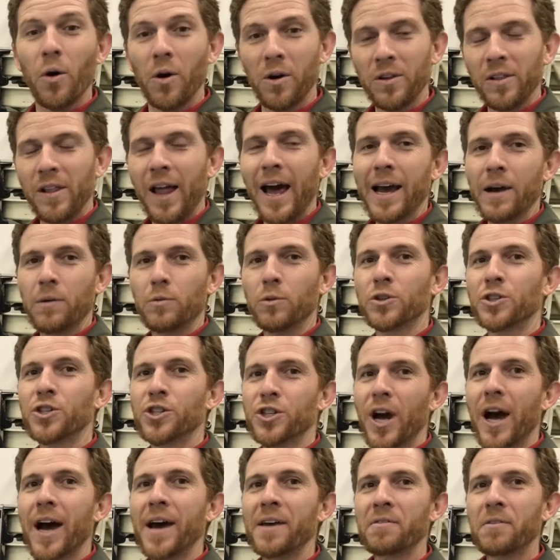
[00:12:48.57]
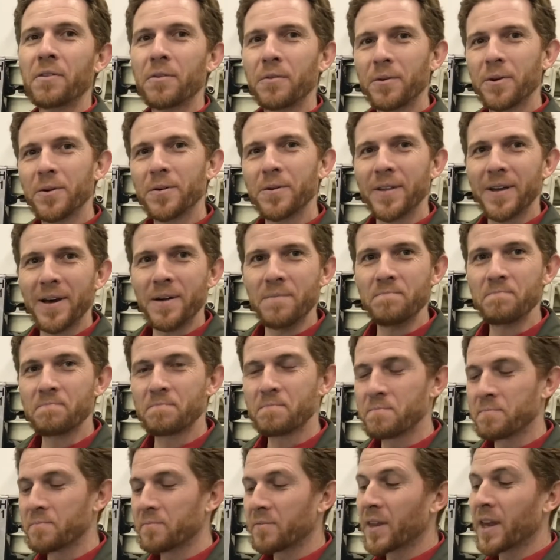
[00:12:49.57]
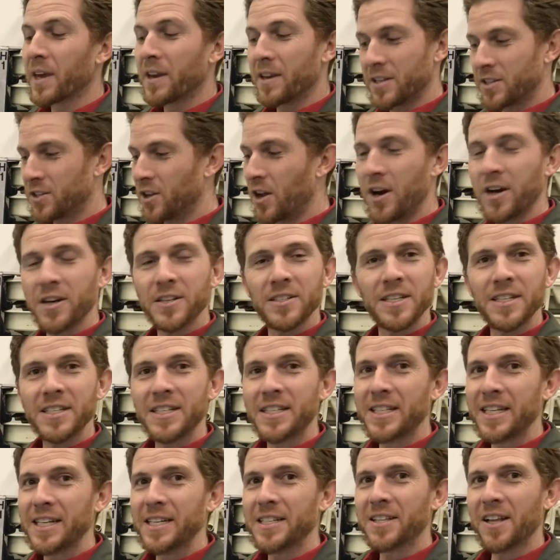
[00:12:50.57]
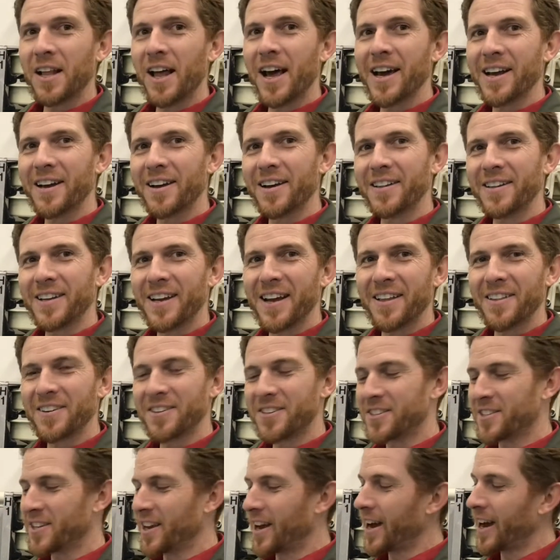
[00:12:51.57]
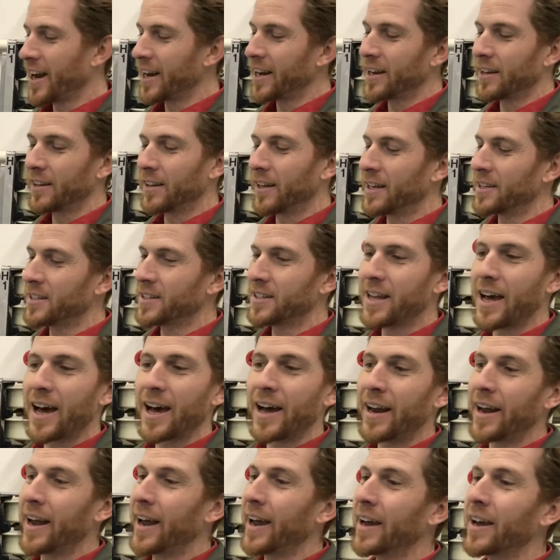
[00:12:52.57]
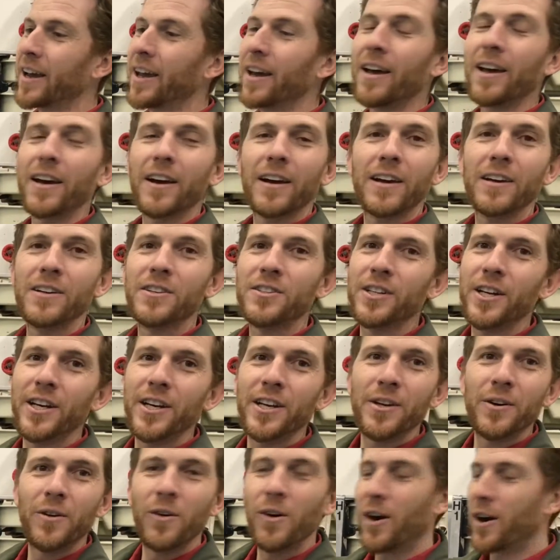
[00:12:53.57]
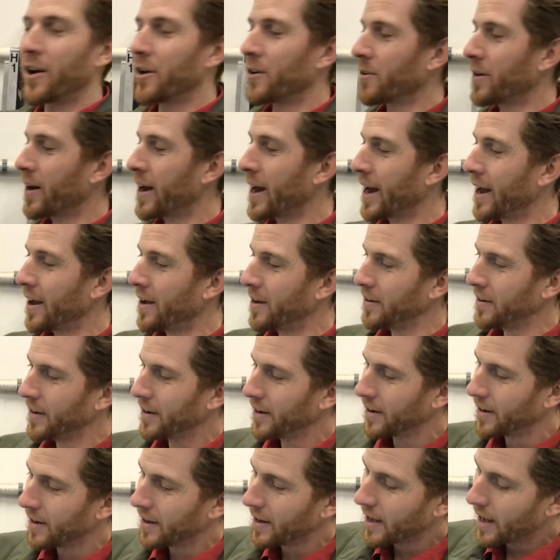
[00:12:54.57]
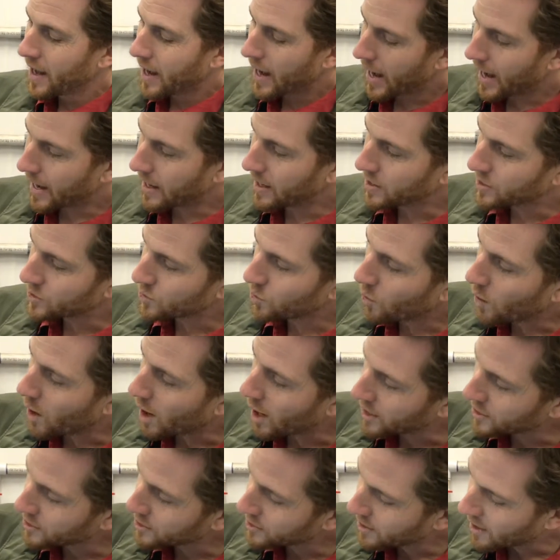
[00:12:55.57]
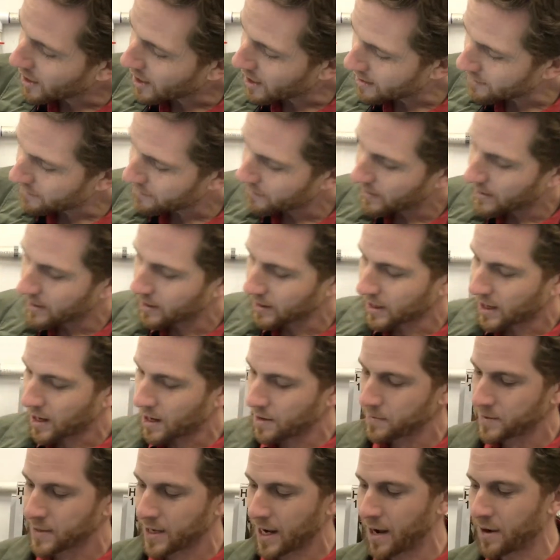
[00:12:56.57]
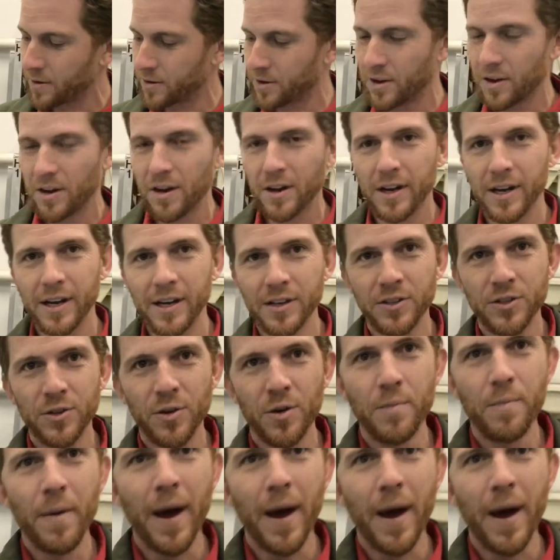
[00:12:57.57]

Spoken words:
or light will shine through them. As long as it sees light on the other side, it lets that egg continue on around, and it's washed off and it comes out into a